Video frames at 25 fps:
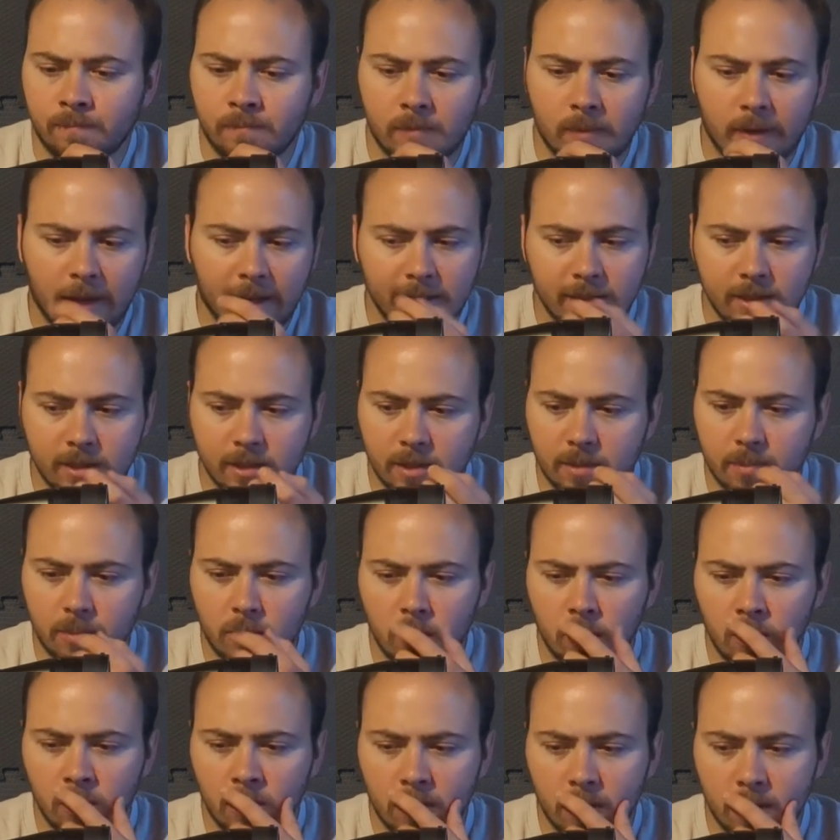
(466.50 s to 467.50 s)
Nice and
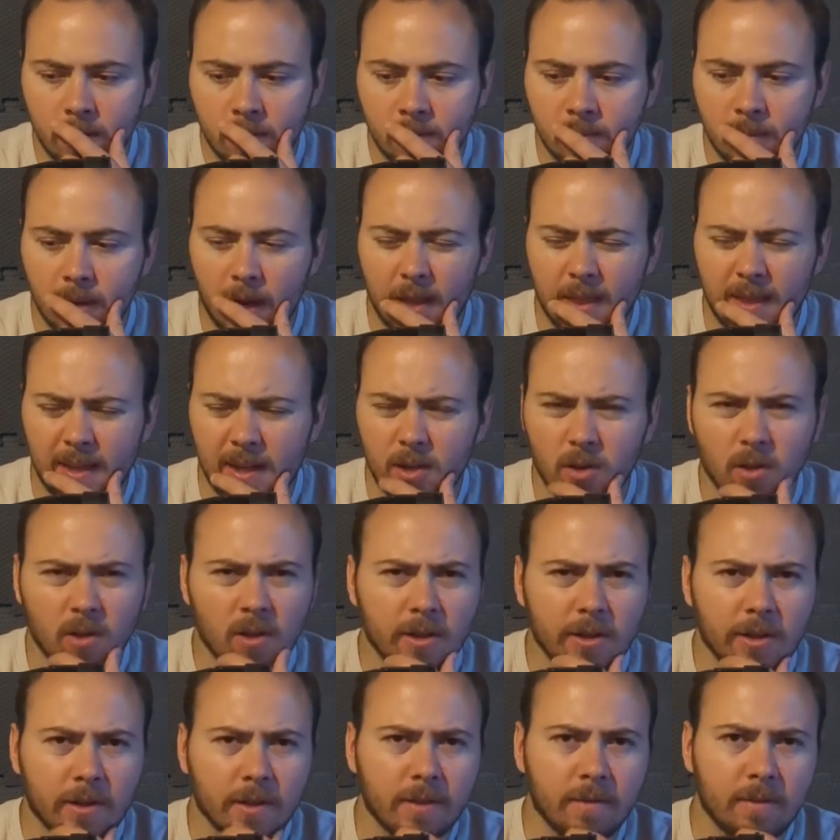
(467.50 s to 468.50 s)
smooth. I think
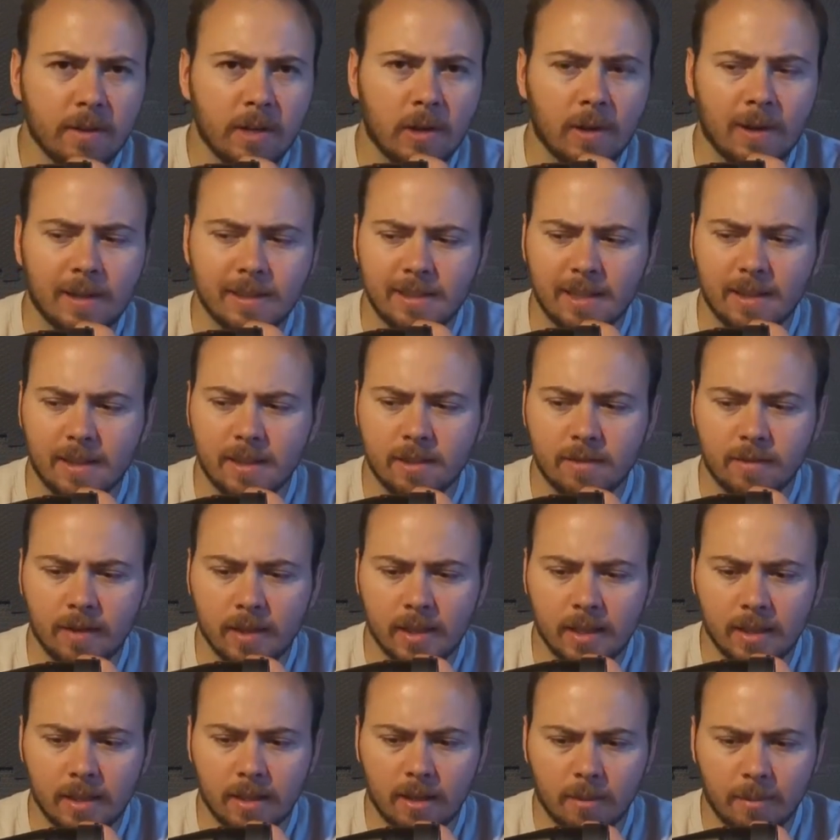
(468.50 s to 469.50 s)
earlier in the video I said this
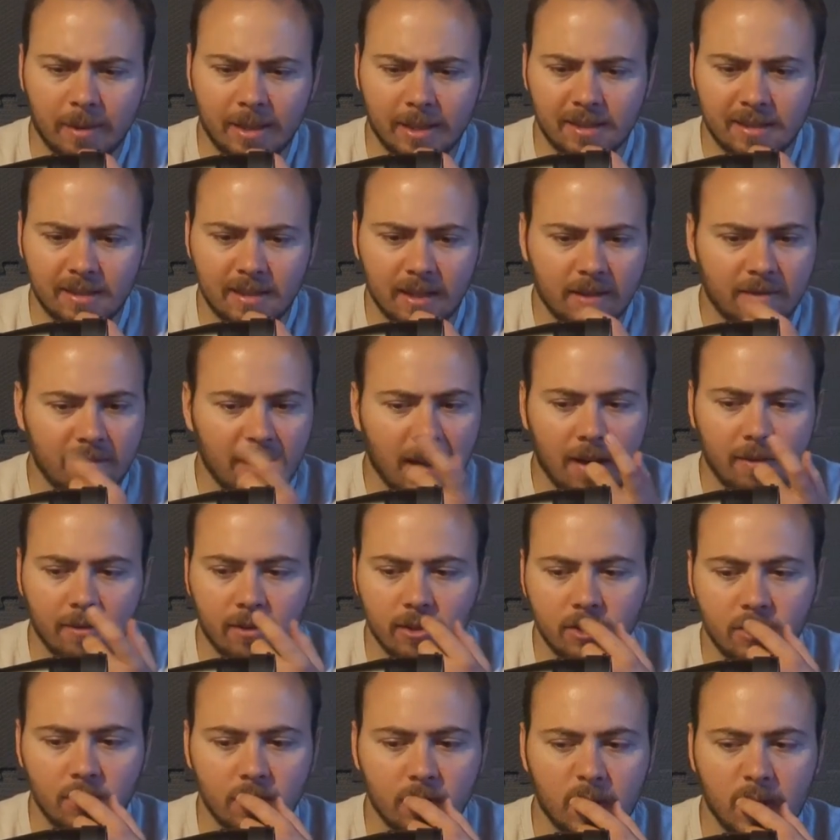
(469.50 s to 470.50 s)
felt a little bit stiff. After
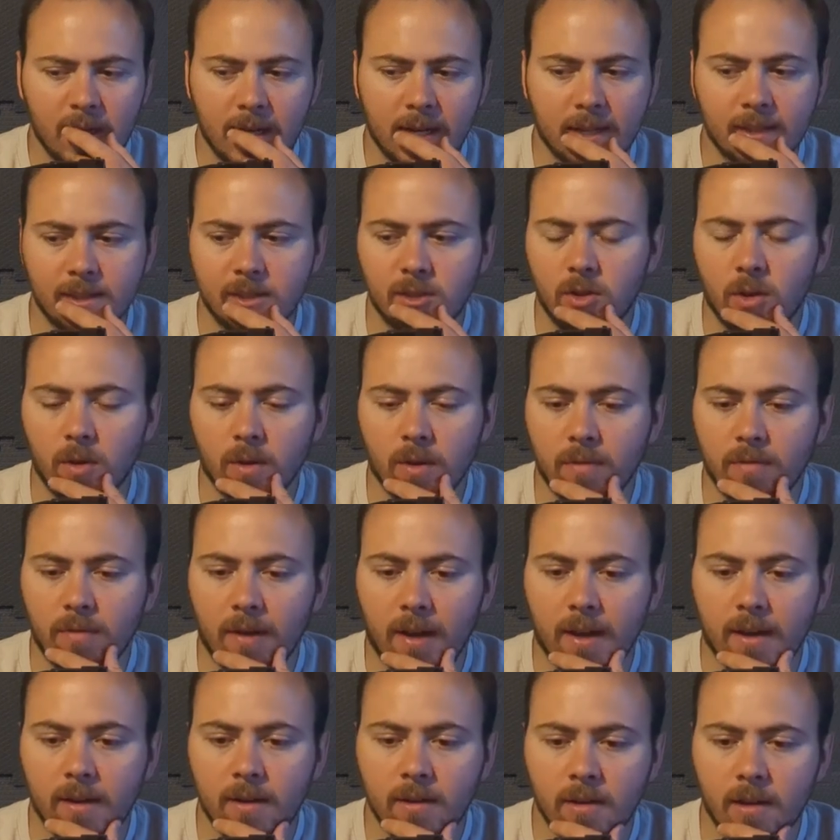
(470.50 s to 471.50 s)
shooting it, it's totally
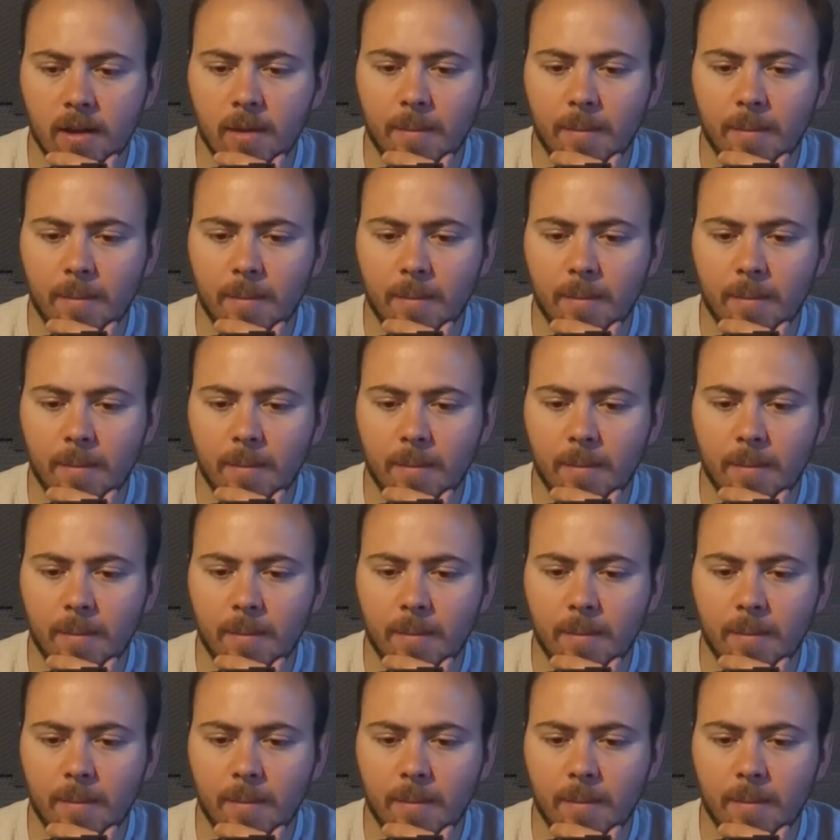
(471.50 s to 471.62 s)
fine.